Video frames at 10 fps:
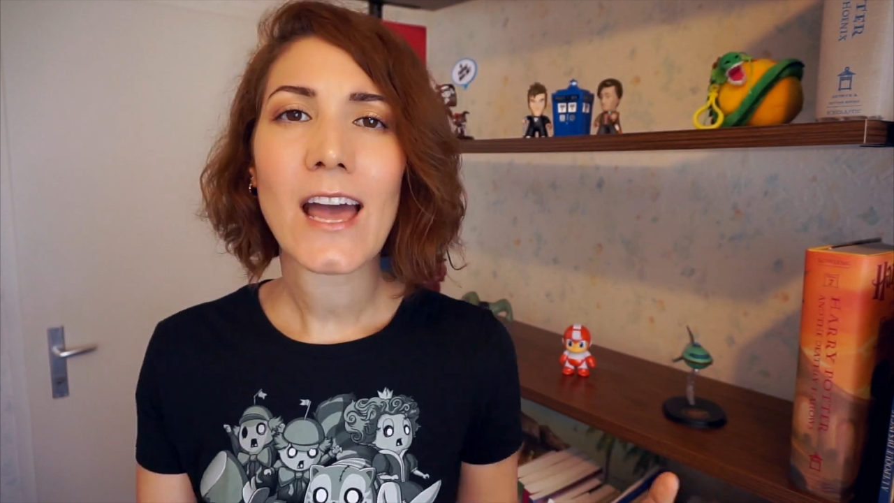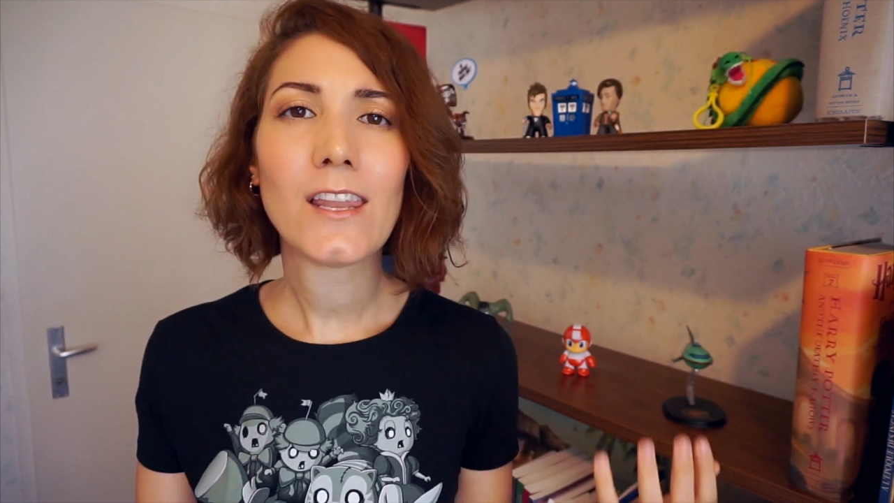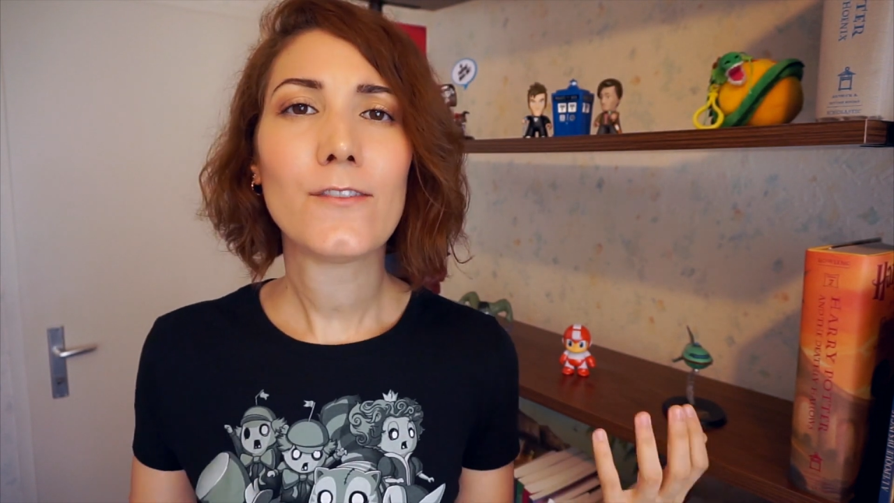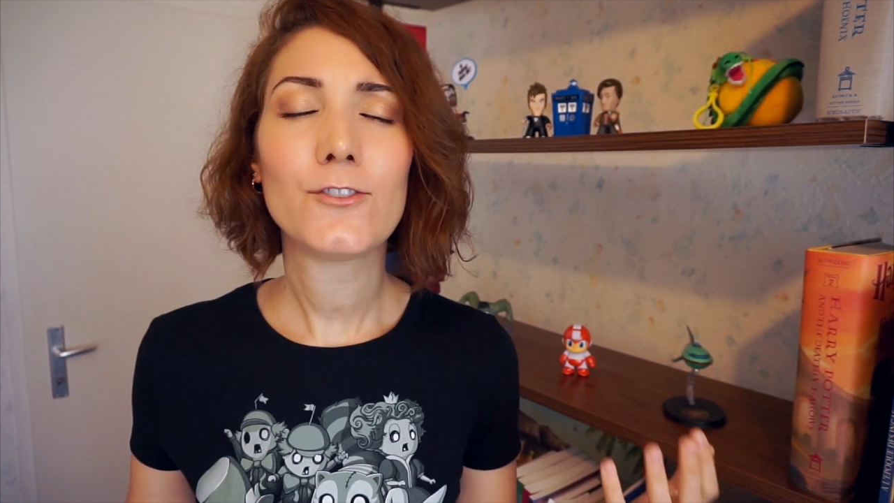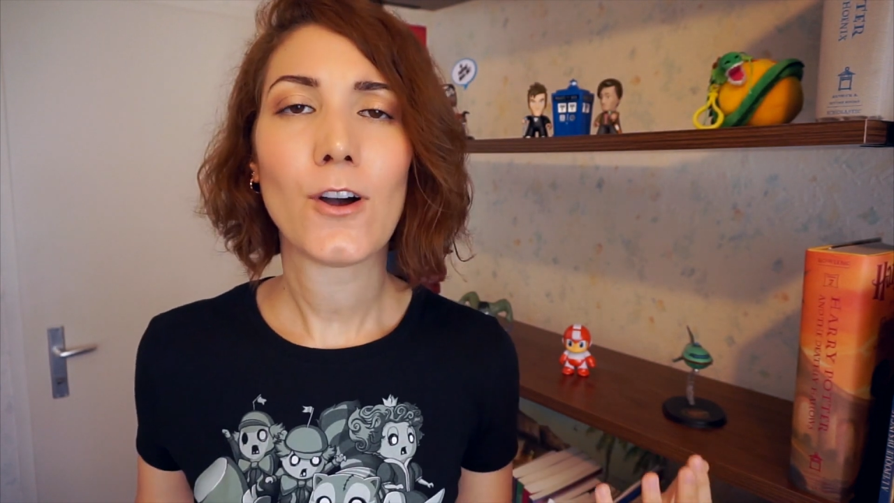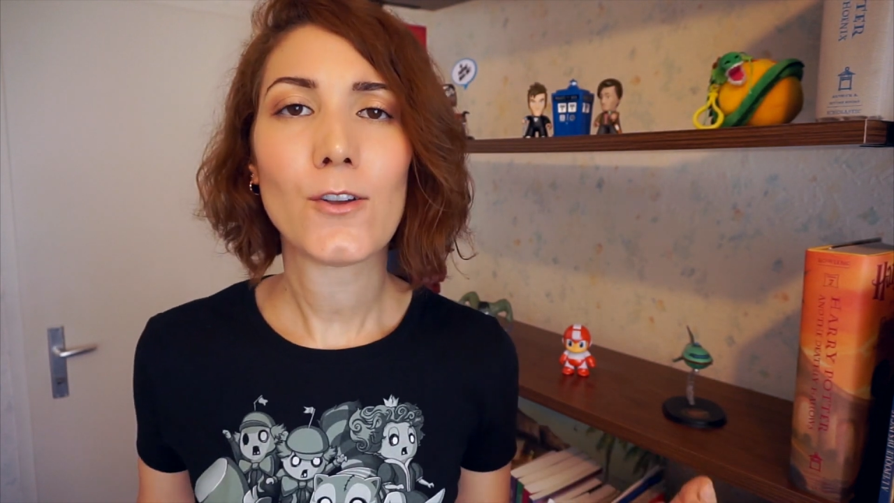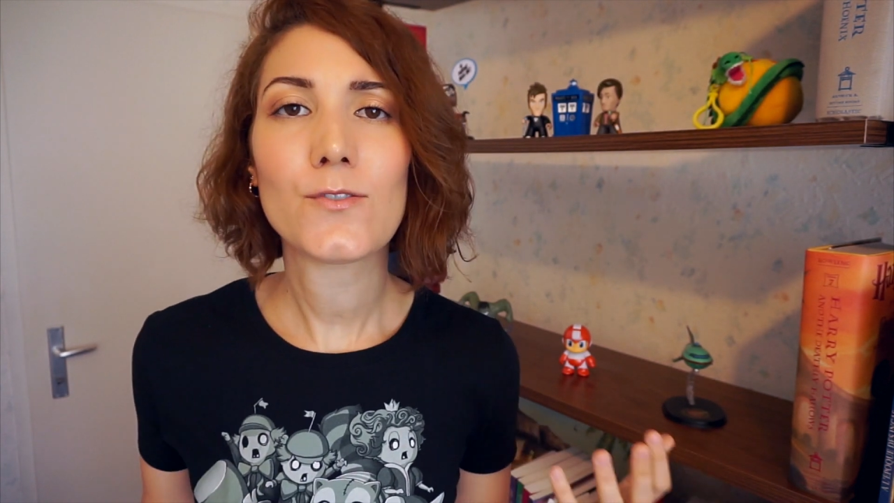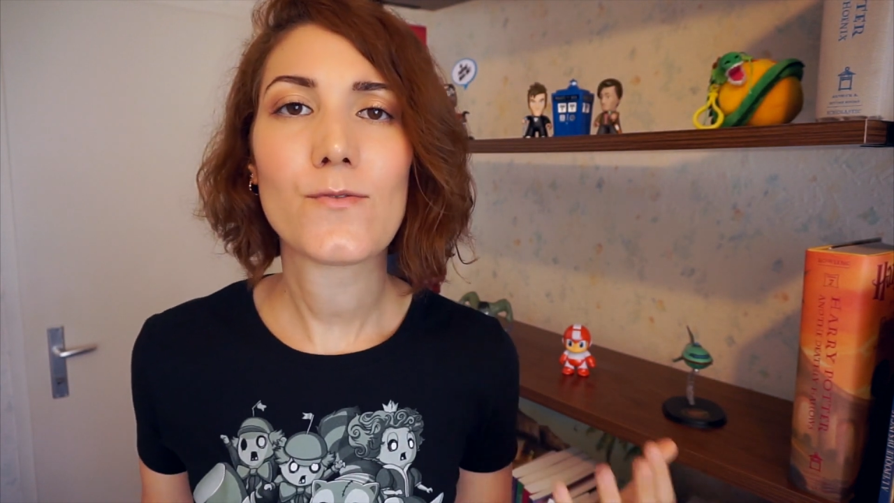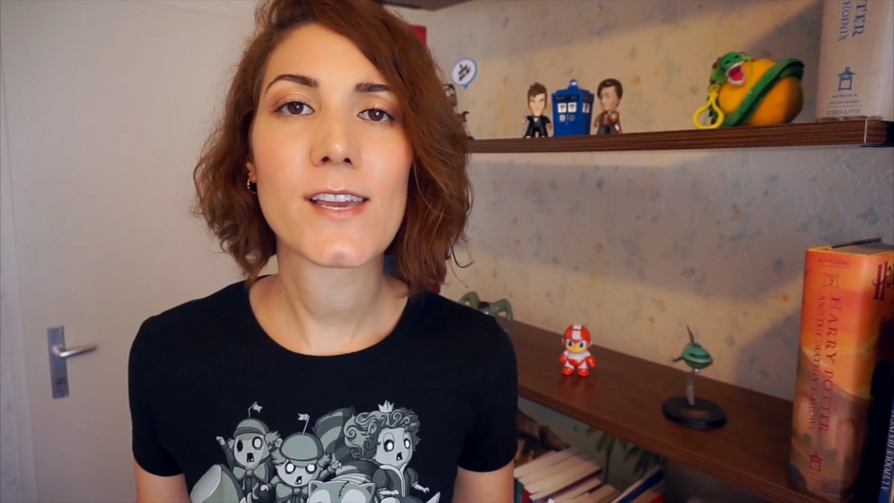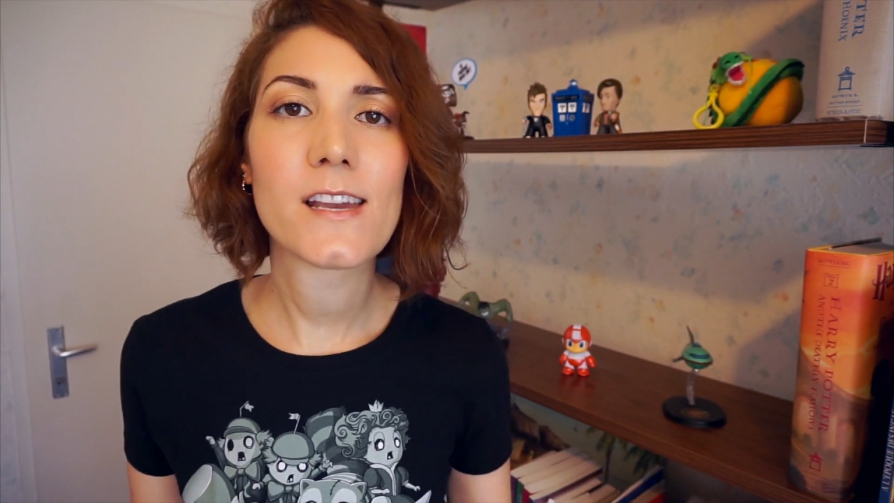I'd love to
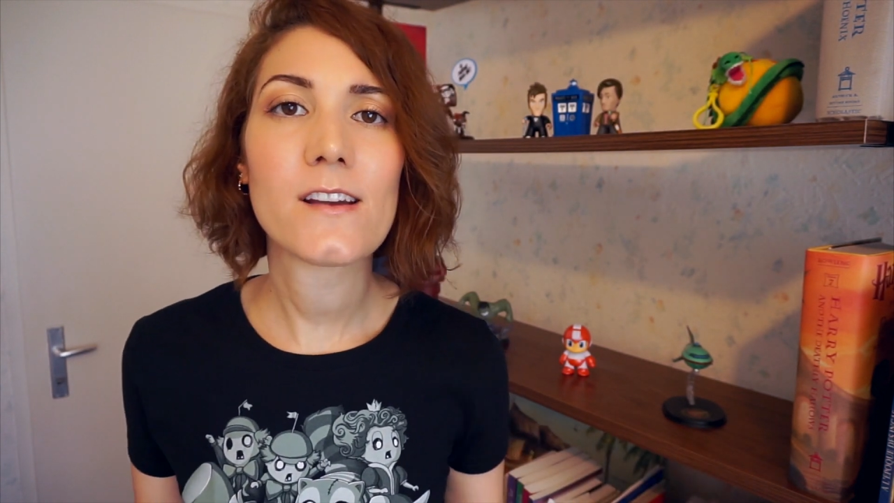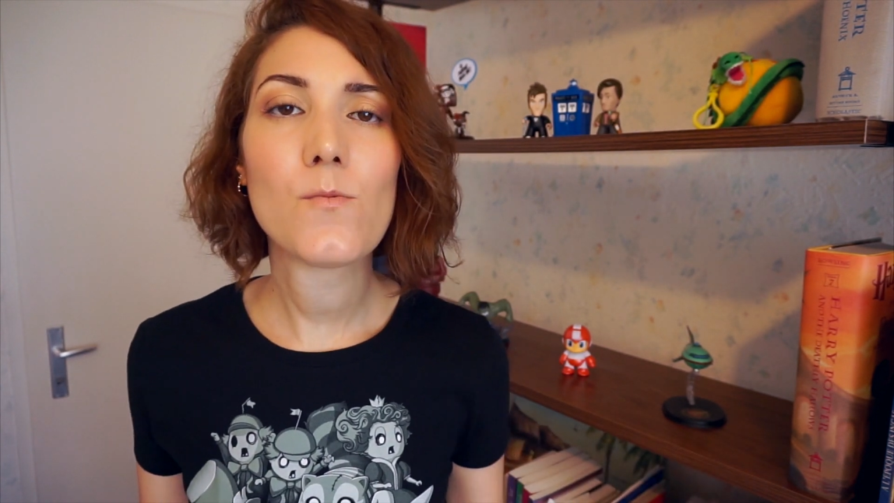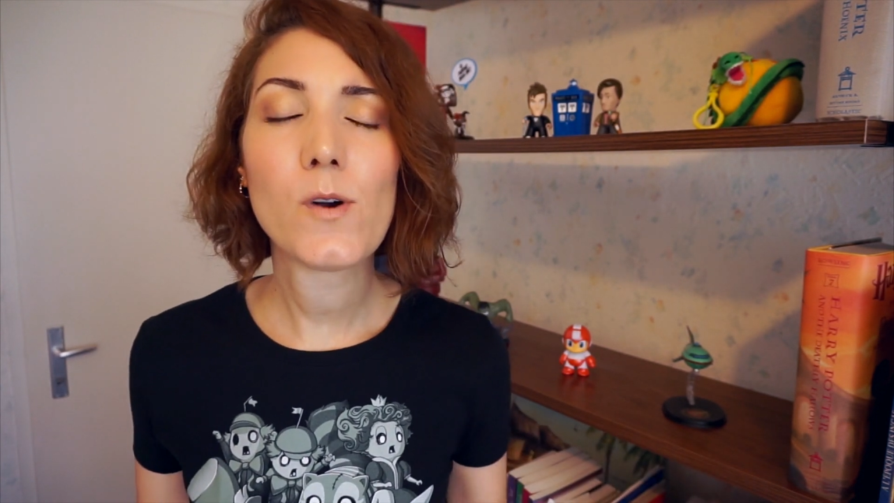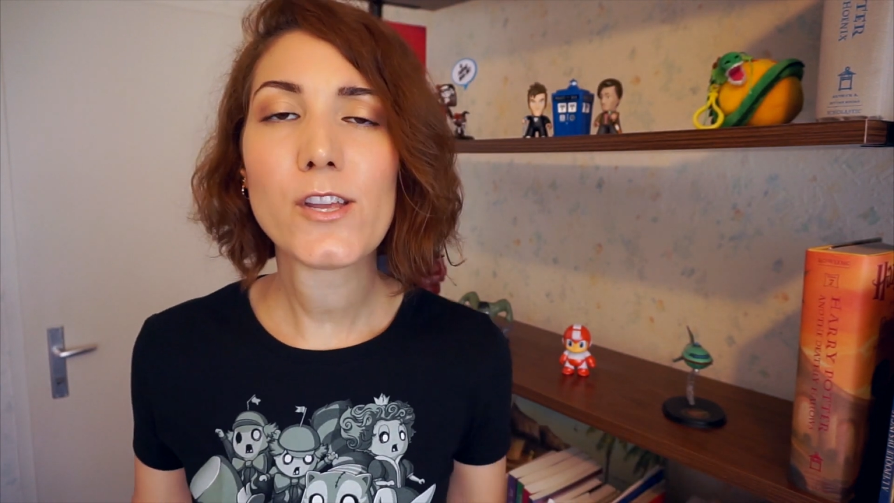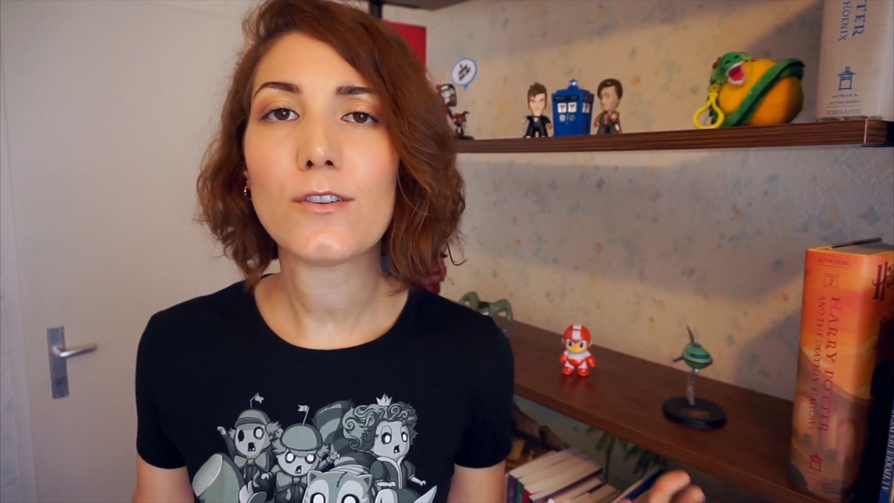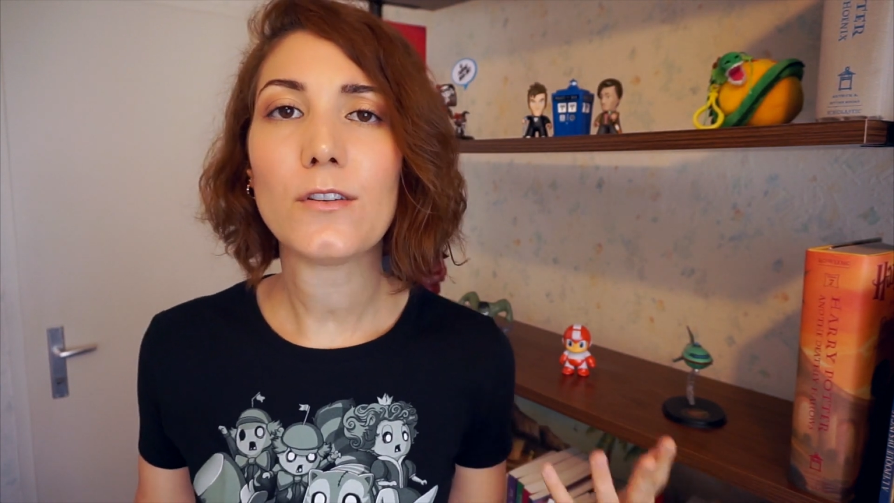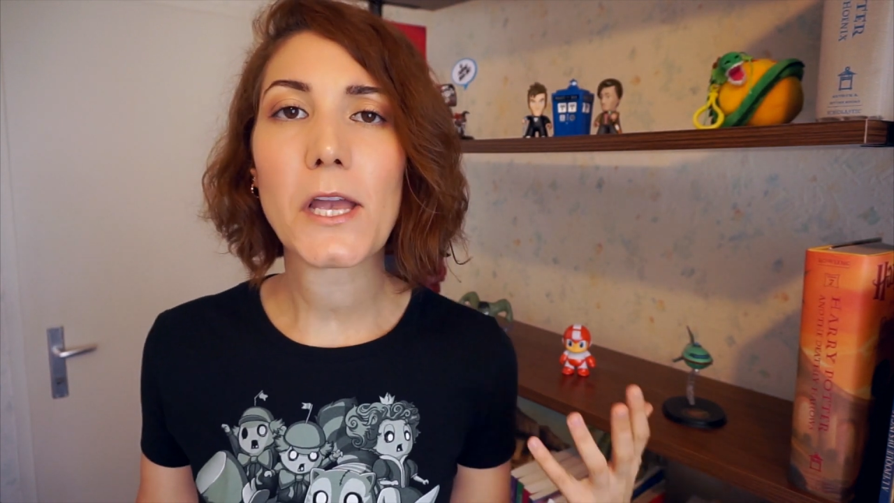also hear what you're